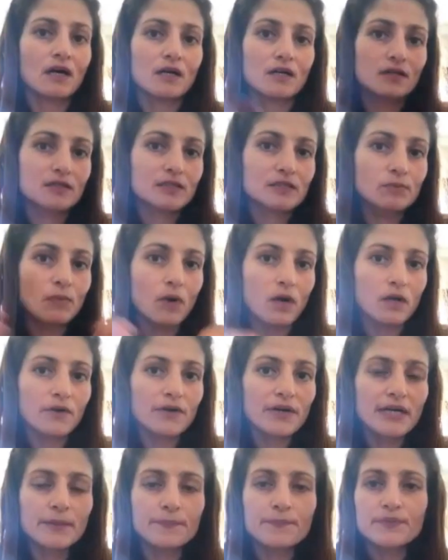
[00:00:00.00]

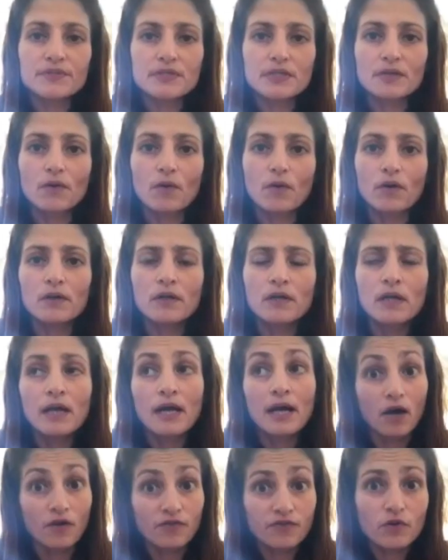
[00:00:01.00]
smaller hips and all.
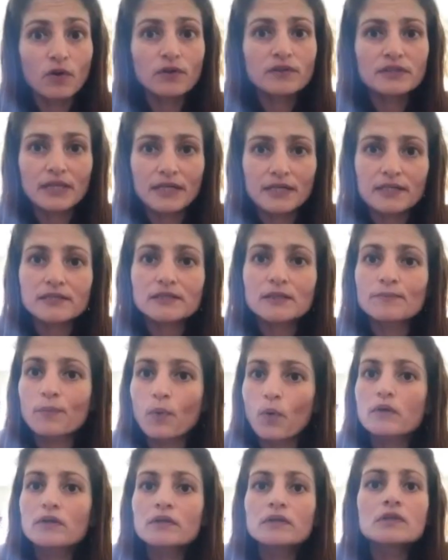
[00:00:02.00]
Of course, that is
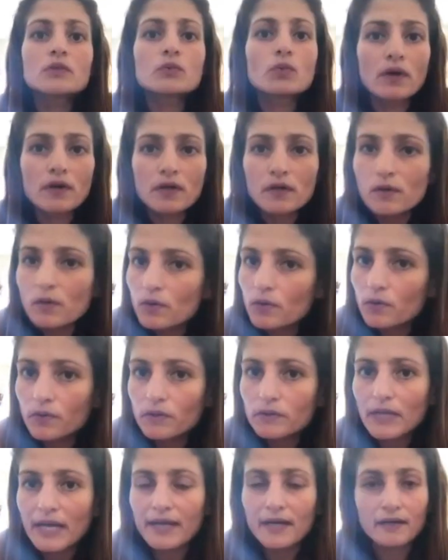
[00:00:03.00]
important. You want to look
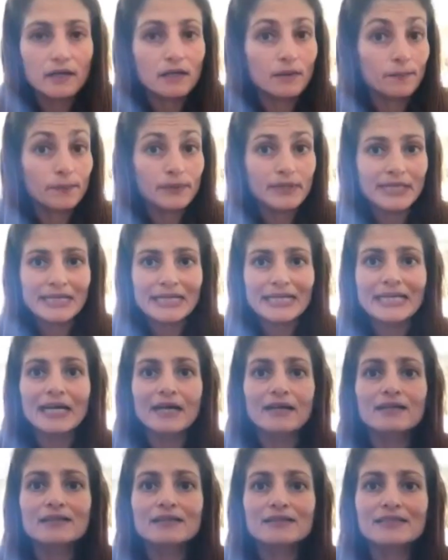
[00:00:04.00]
good. I completely
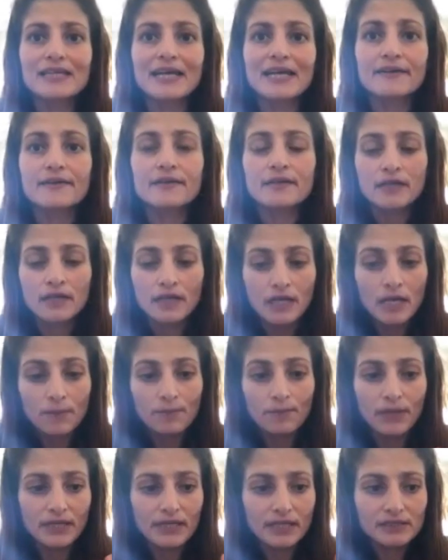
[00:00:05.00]
understand,
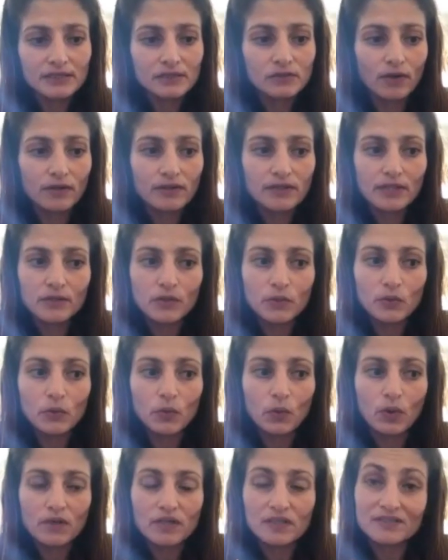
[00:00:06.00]
but it's not that you
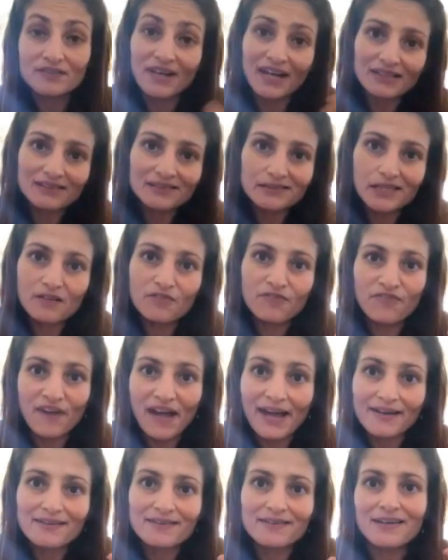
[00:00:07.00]
go on a drastic
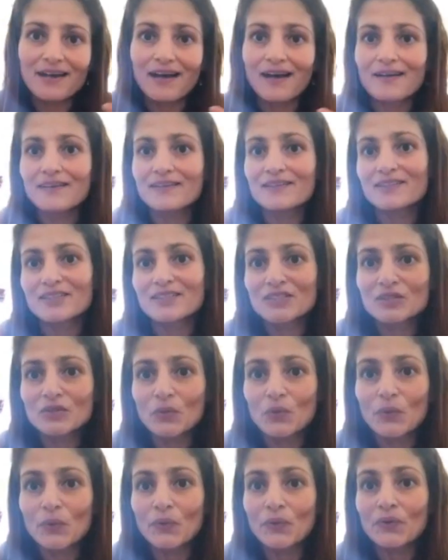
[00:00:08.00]
fat diet
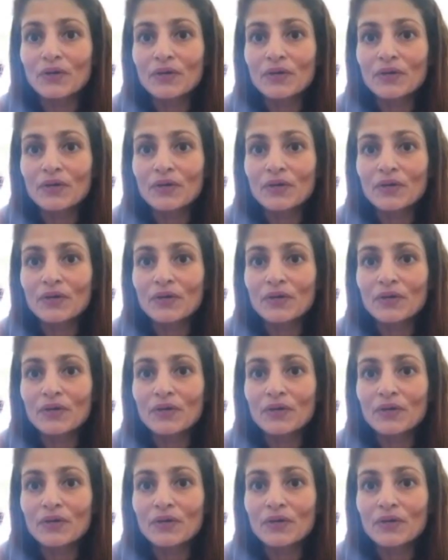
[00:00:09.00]
or